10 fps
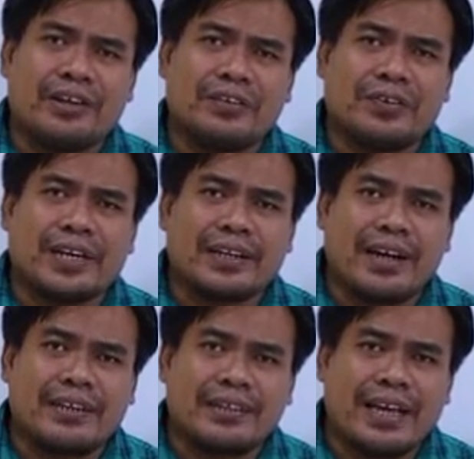You can
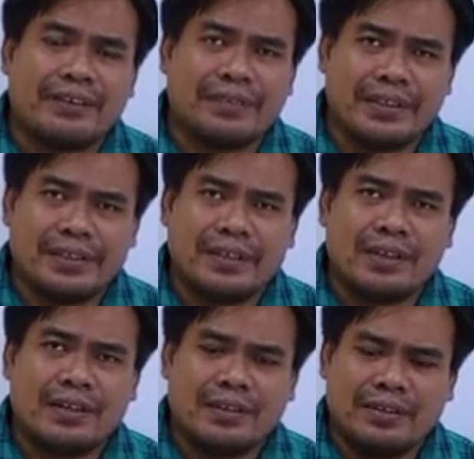cut that with
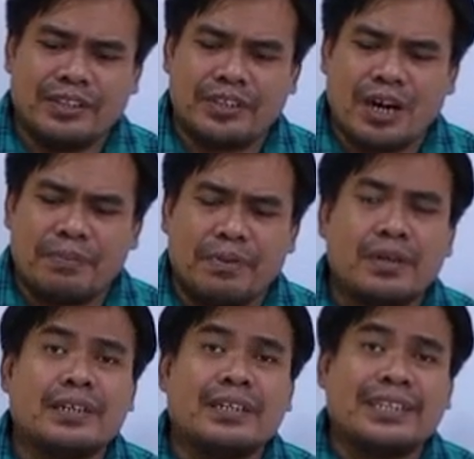the sharp
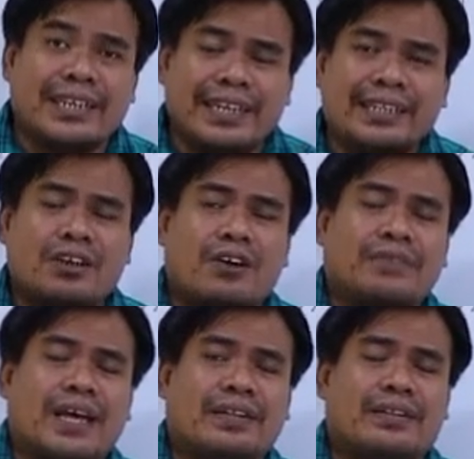teeth
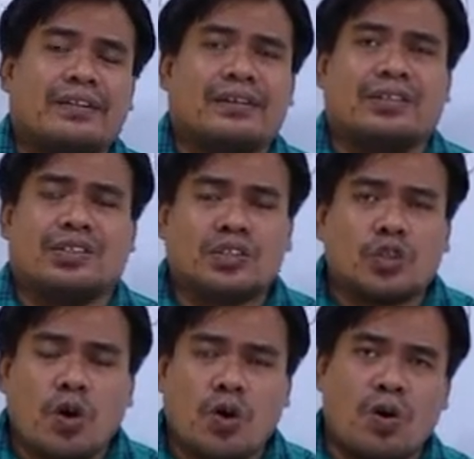of that
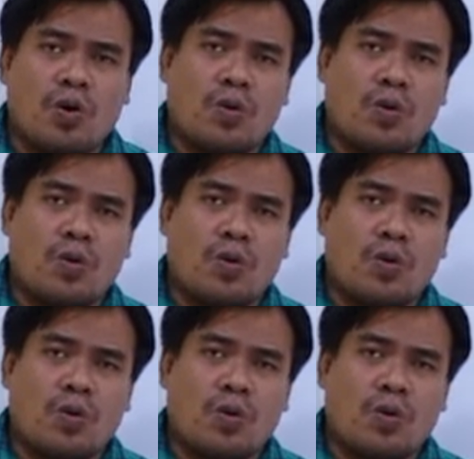saw.